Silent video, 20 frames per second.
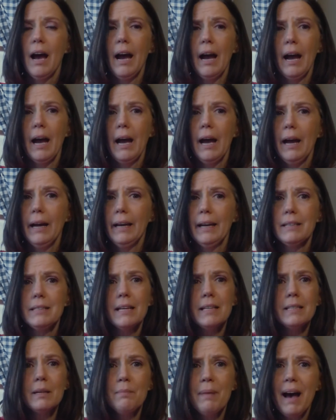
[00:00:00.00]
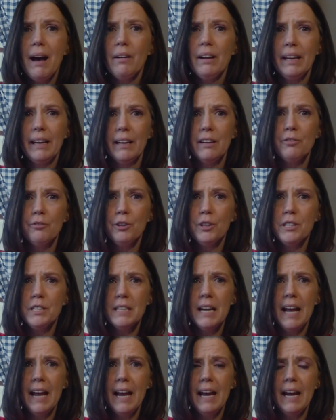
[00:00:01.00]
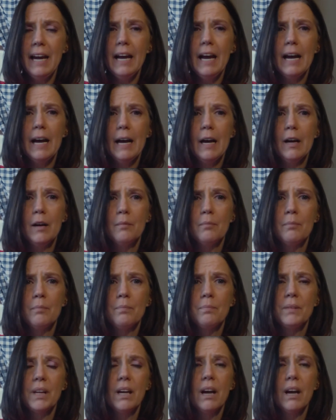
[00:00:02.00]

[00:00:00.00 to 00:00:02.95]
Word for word: I guess that's about it for today. Um,